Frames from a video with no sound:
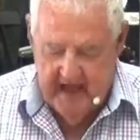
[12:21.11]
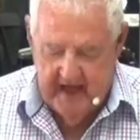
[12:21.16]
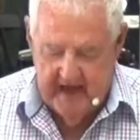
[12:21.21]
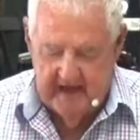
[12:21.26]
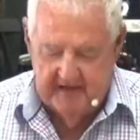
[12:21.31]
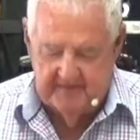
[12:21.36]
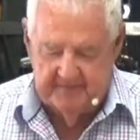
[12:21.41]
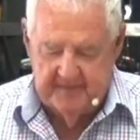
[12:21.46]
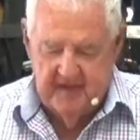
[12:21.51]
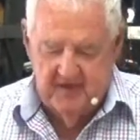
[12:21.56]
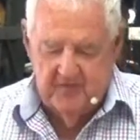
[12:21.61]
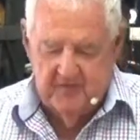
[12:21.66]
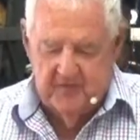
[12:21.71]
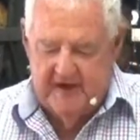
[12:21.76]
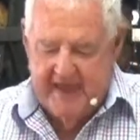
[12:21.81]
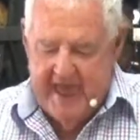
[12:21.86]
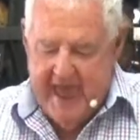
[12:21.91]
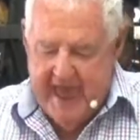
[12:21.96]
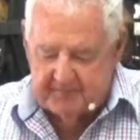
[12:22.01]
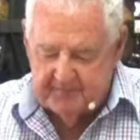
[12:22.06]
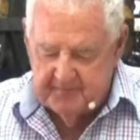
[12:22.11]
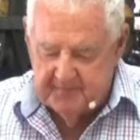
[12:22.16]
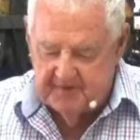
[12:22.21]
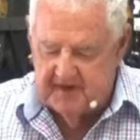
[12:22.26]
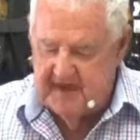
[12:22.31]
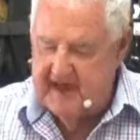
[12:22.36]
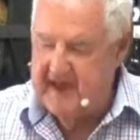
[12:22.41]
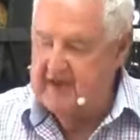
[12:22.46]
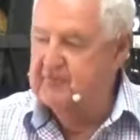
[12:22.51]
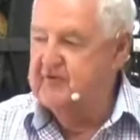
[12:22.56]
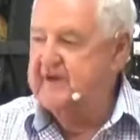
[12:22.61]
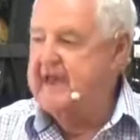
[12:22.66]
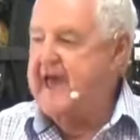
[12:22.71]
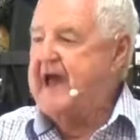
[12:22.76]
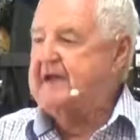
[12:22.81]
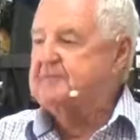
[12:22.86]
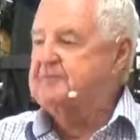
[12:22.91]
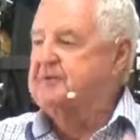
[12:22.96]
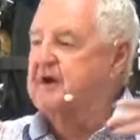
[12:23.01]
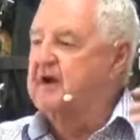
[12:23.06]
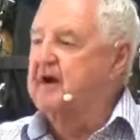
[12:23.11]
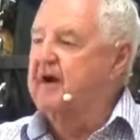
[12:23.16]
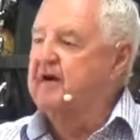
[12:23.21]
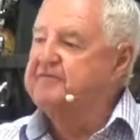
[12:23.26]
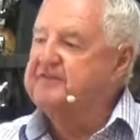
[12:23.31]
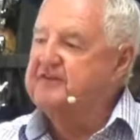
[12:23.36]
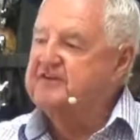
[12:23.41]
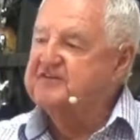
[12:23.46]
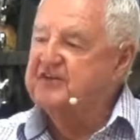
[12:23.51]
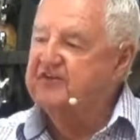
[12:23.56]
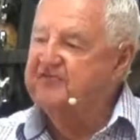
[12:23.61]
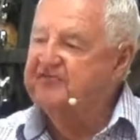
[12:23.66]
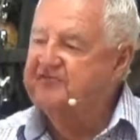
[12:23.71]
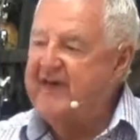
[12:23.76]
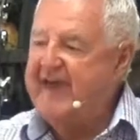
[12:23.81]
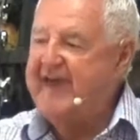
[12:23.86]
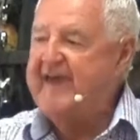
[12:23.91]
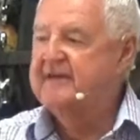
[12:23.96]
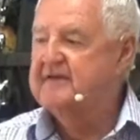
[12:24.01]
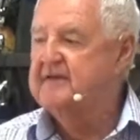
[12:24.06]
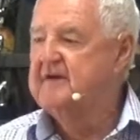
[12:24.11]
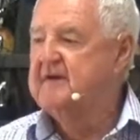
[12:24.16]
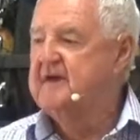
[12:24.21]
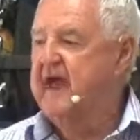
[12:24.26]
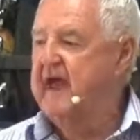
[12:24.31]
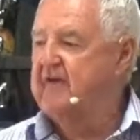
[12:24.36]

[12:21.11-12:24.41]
reactment of this event